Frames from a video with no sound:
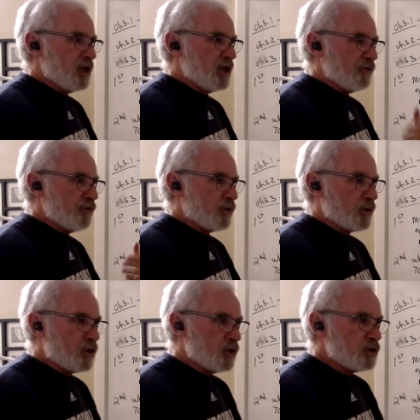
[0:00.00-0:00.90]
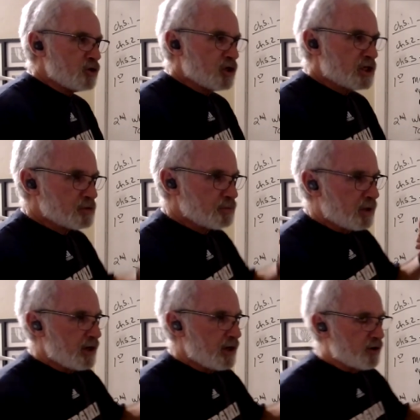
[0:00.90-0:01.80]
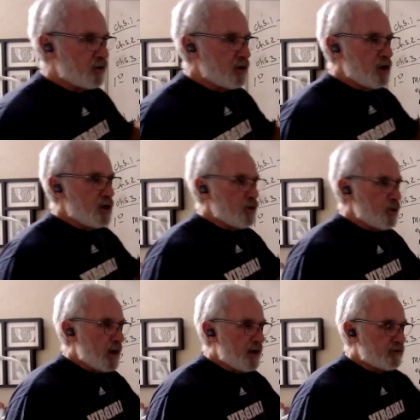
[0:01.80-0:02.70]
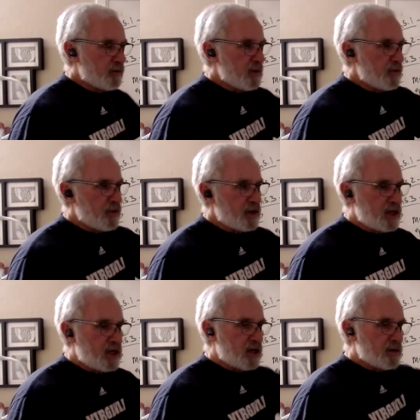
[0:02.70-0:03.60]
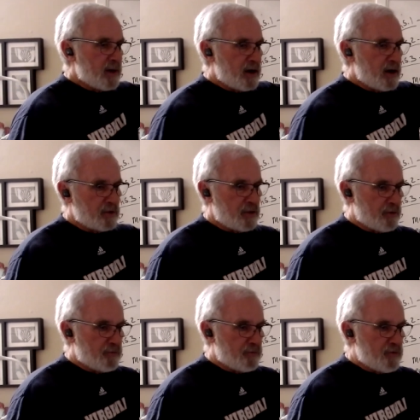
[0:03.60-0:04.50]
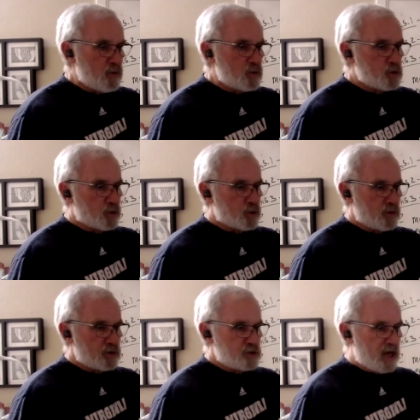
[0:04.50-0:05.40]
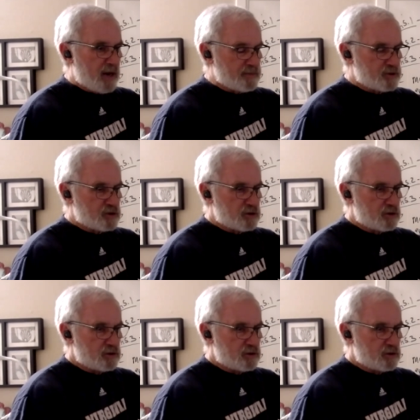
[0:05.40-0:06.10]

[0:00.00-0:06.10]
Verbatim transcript: If you're a good chess player, you have to be thinking about the future steps,